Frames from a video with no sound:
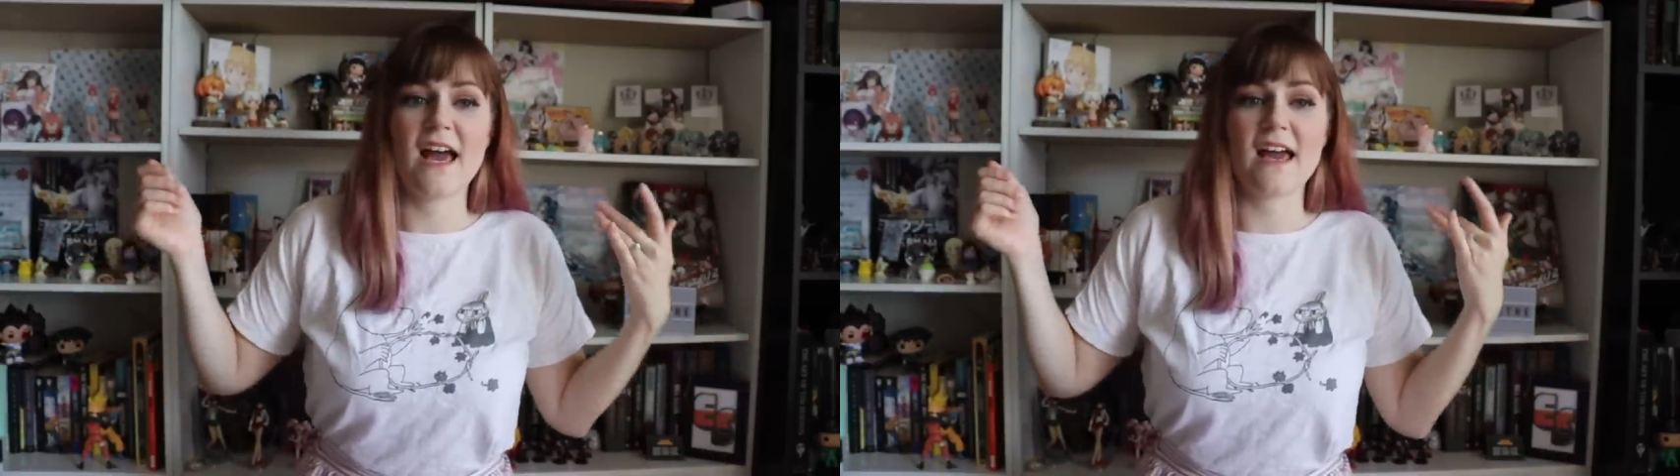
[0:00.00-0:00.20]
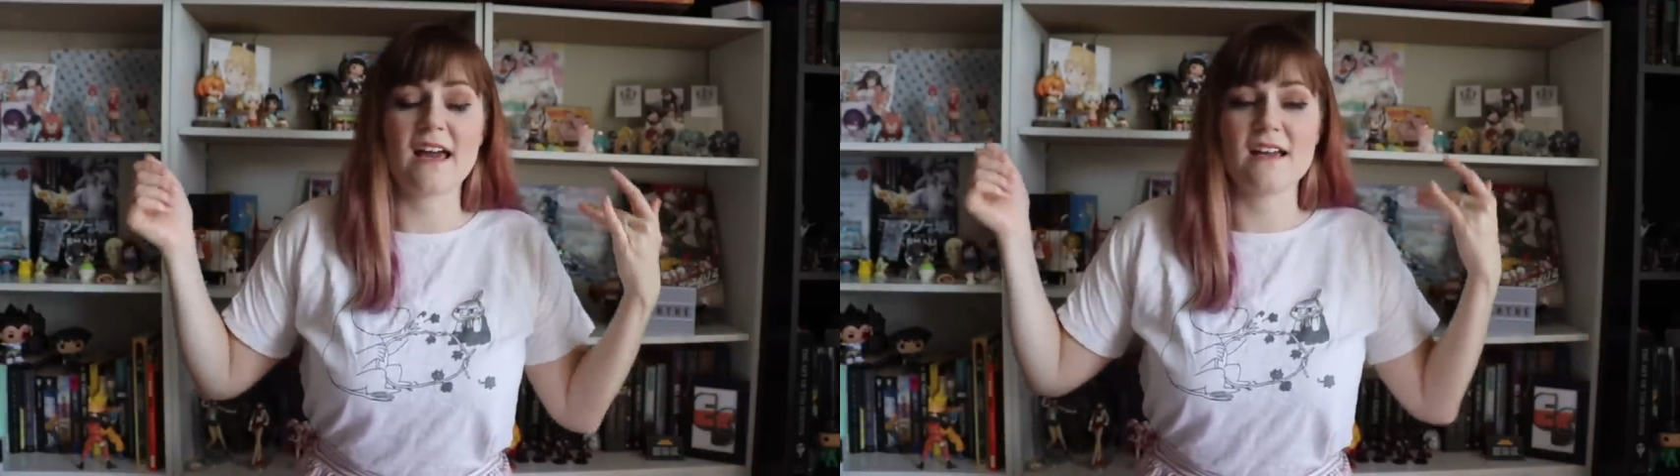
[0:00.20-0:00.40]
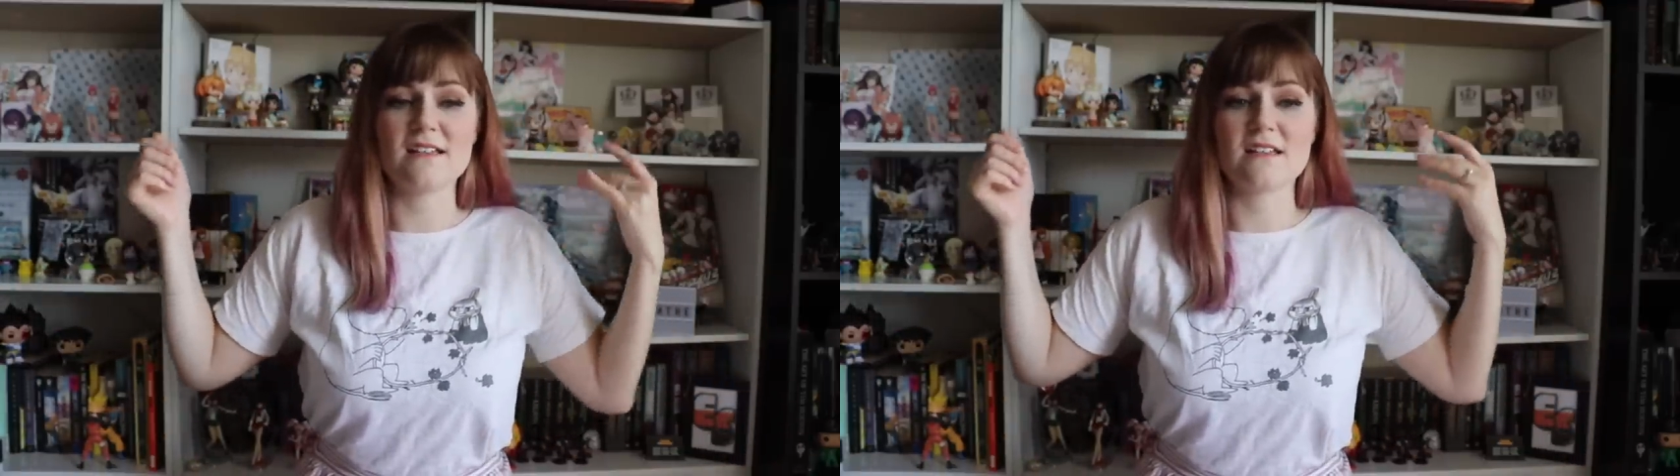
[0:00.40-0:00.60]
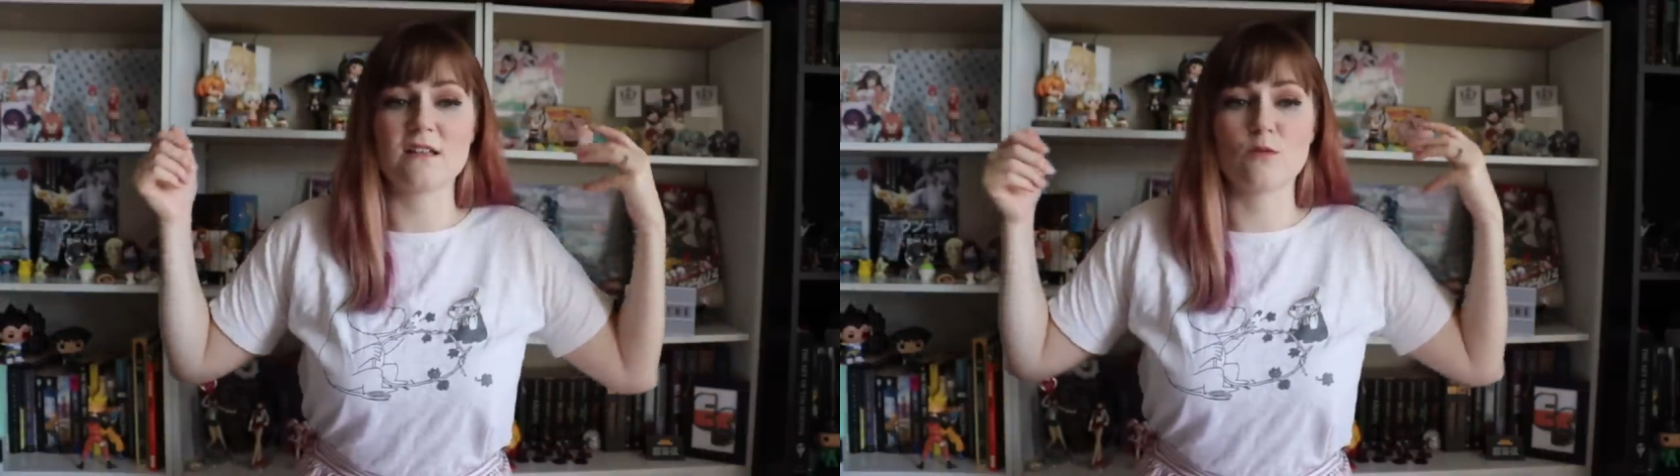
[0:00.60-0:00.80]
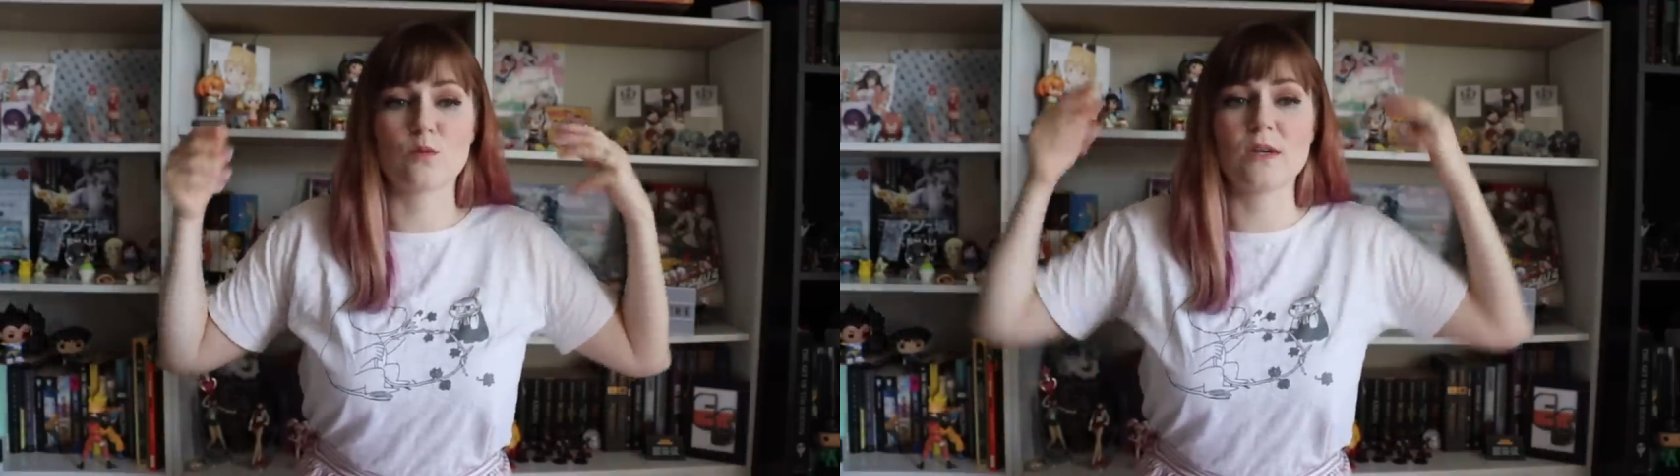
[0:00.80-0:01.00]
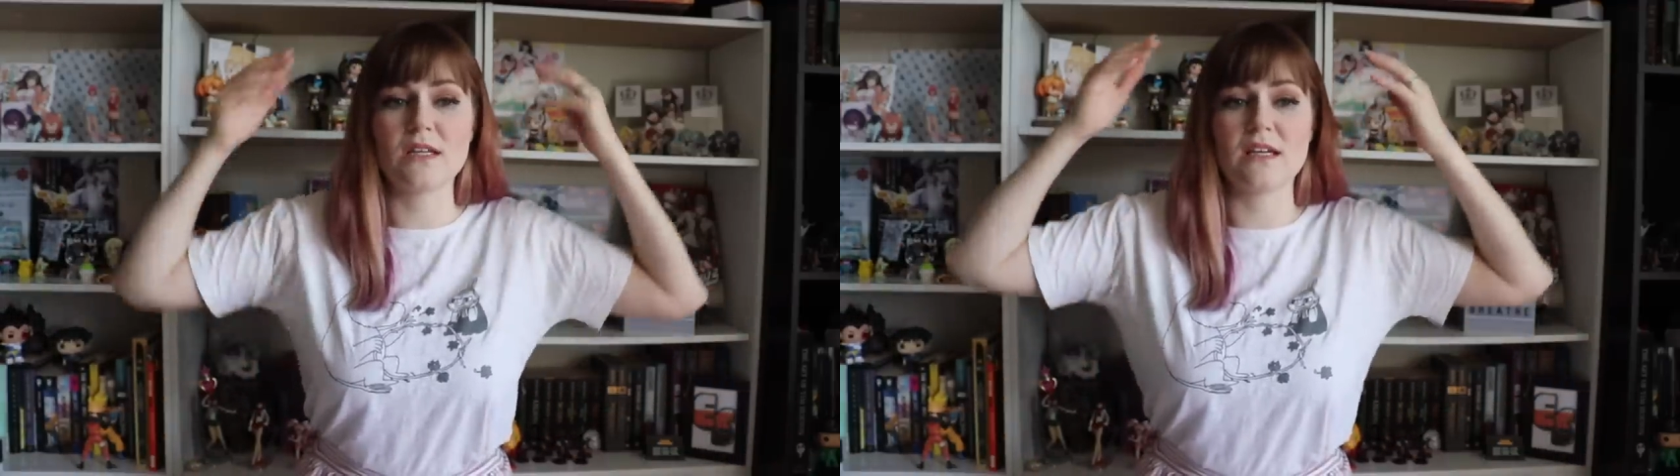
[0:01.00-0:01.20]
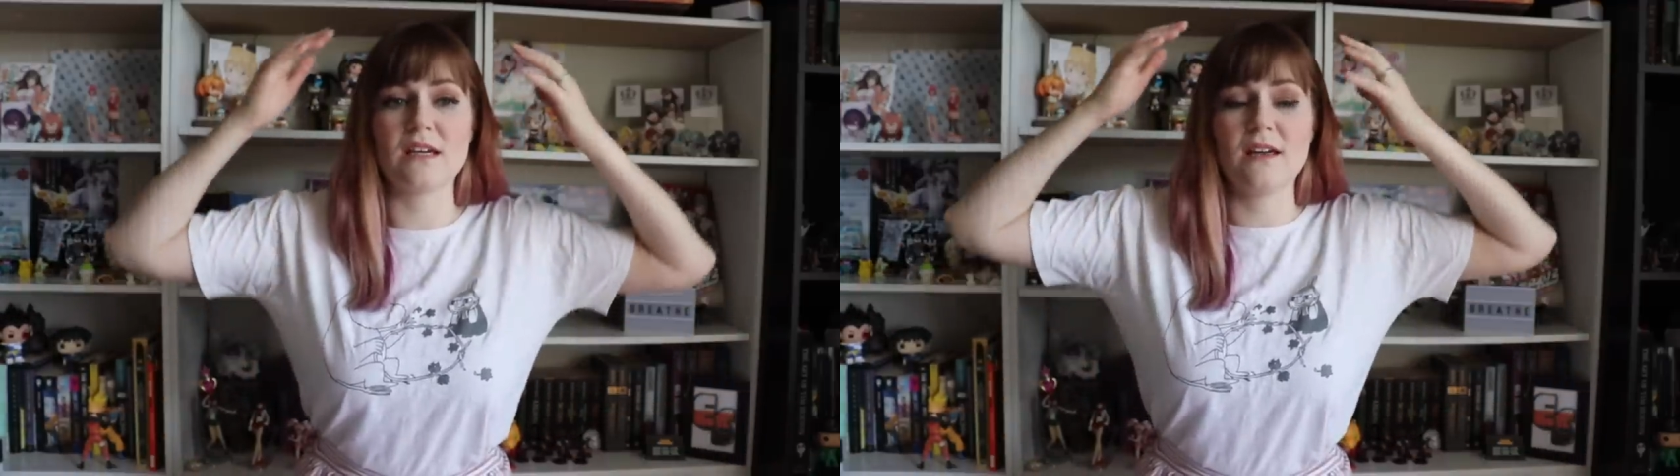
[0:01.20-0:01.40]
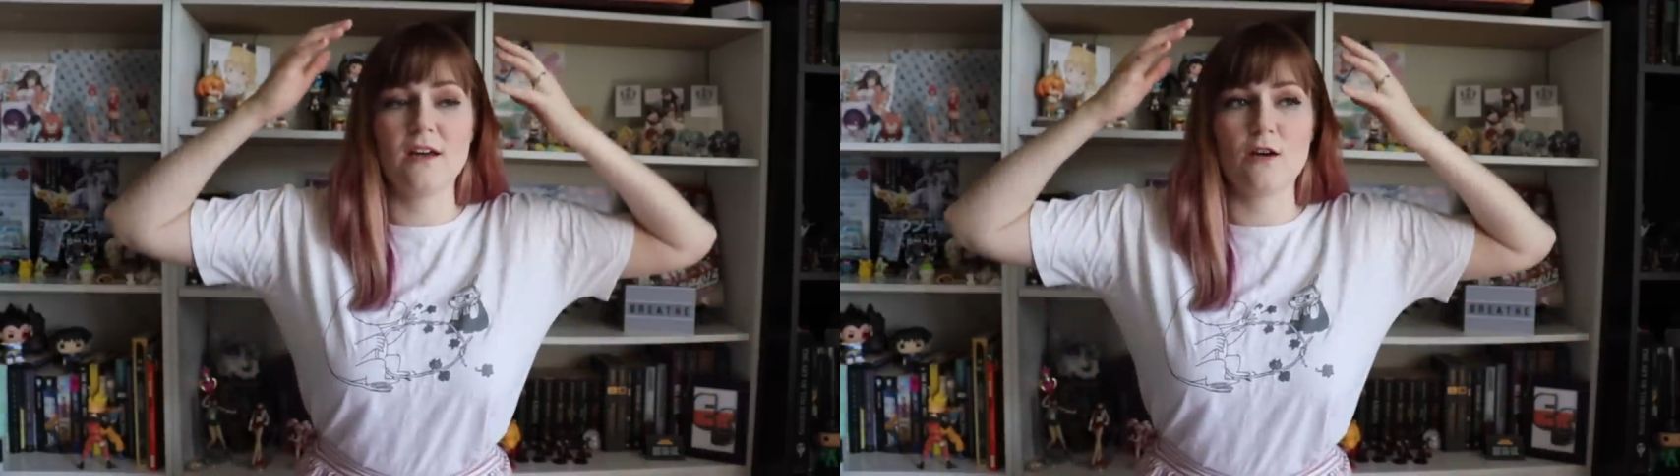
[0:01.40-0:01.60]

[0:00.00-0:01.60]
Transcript: and it really